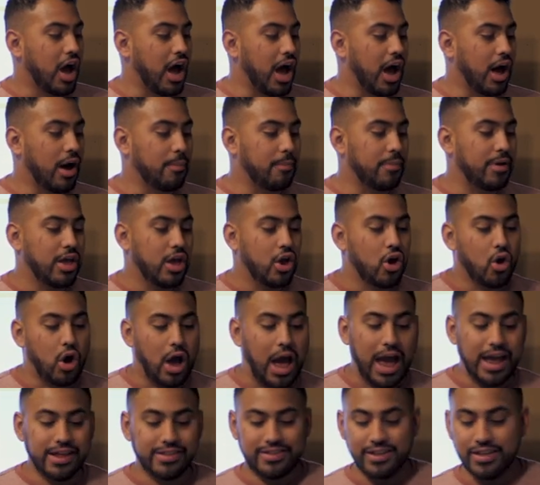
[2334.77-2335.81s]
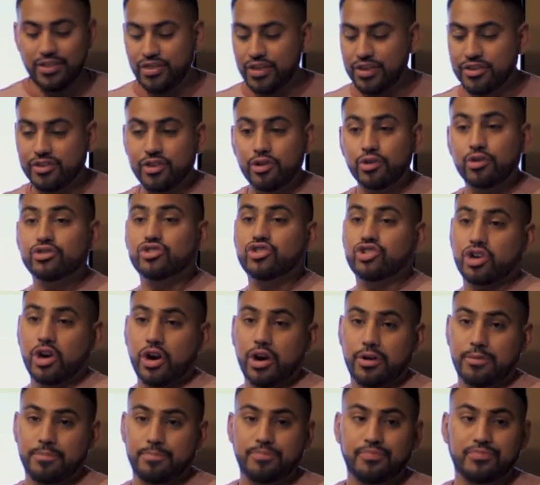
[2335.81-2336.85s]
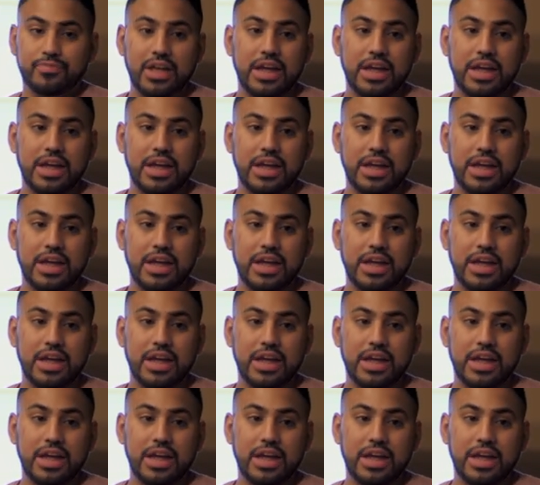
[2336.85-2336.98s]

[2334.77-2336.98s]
I did this little chart.